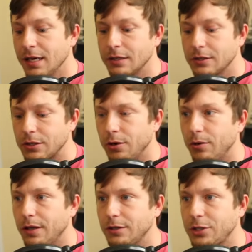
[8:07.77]
So
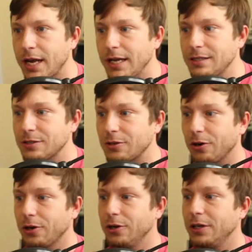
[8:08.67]
chances are
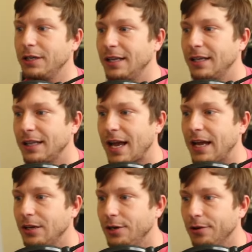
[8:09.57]
good that
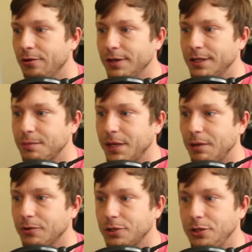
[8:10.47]
you're going to be
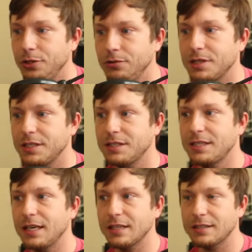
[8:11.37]
able to use these
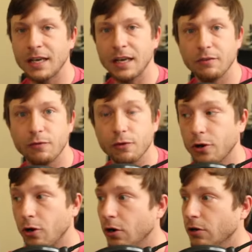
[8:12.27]
tickets again for the
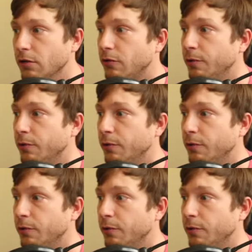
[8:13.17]
carnival.